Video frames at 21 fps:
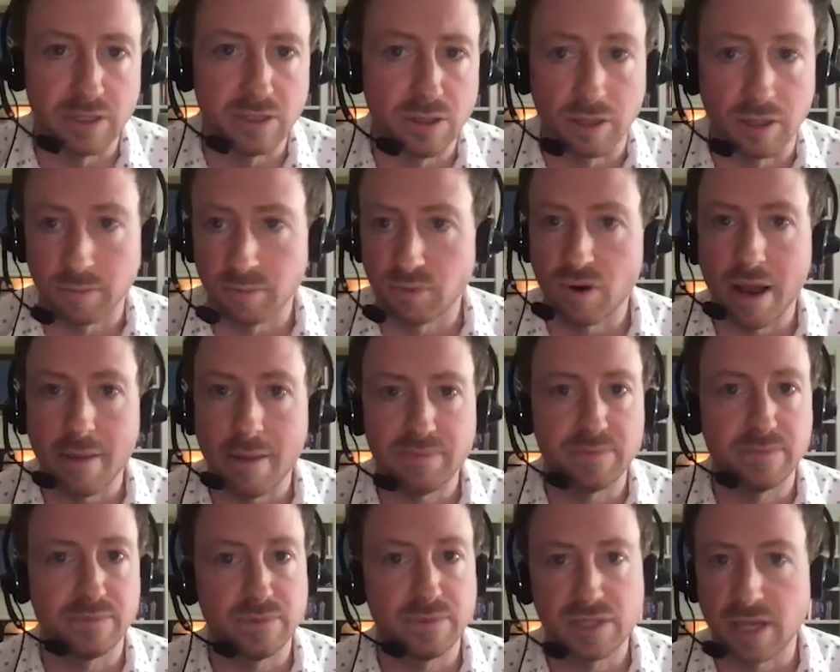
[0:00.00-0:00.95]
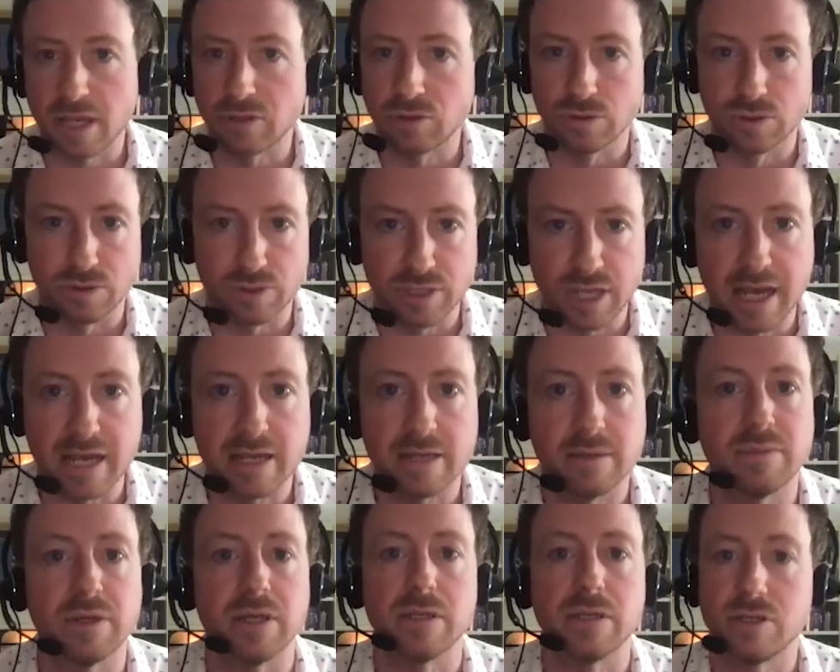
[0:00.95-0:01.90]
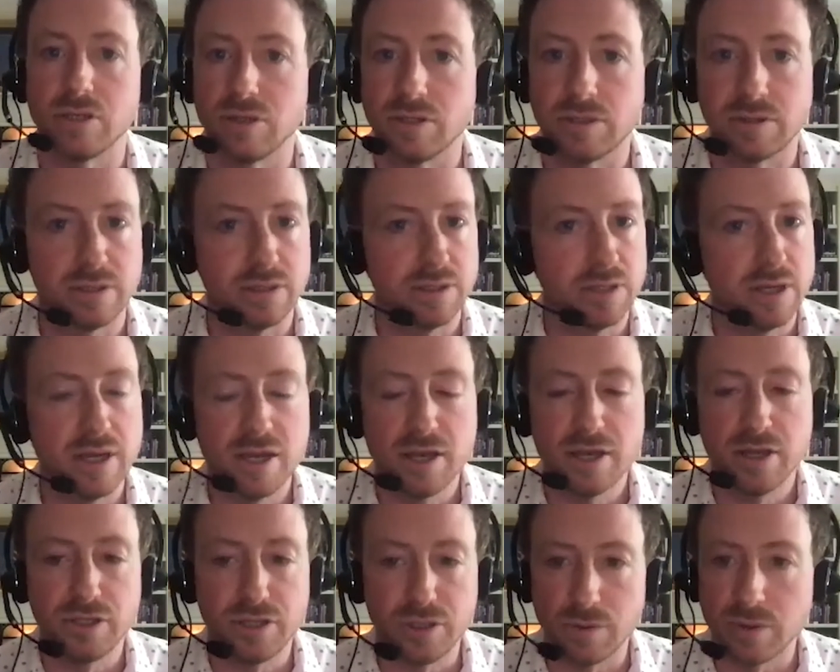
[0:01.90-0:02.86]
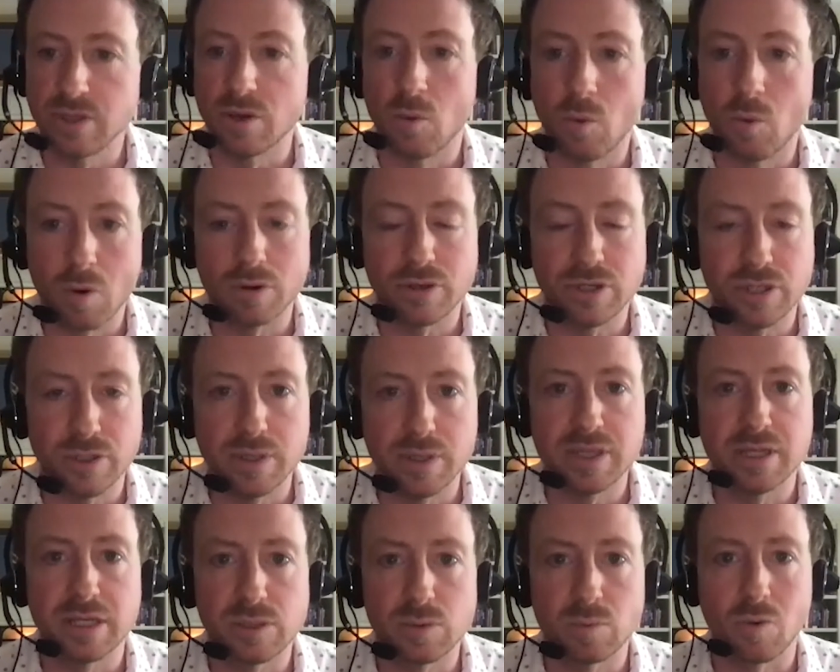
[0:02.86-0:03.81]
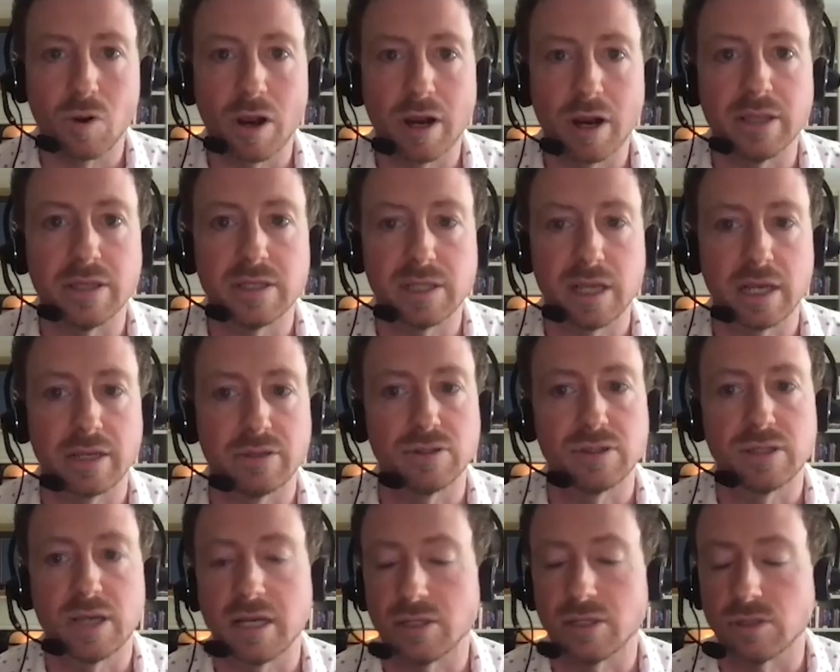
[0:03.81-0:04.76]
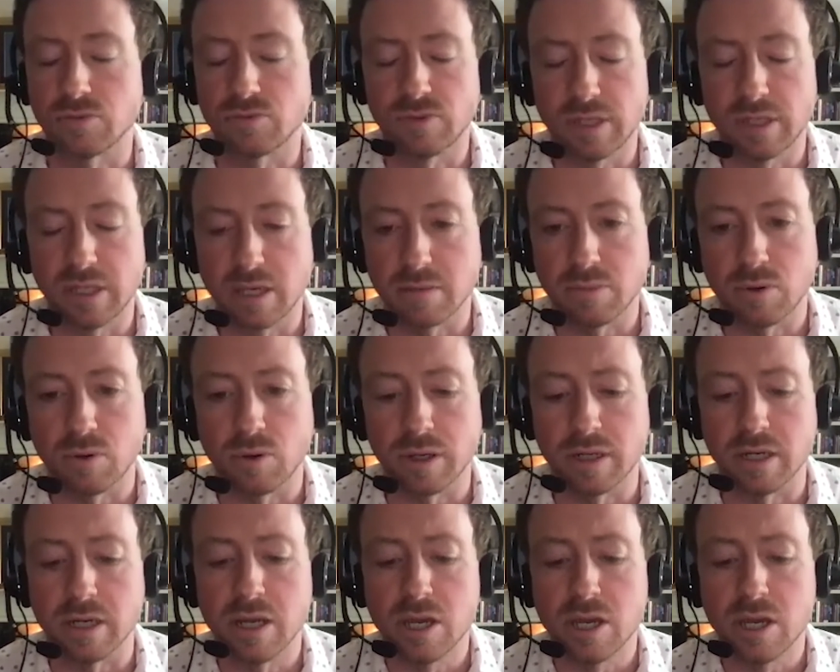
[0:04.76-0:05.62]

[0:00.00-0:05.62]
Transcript: And look, prep schedules are tight, but doing this work and this exercise is really important.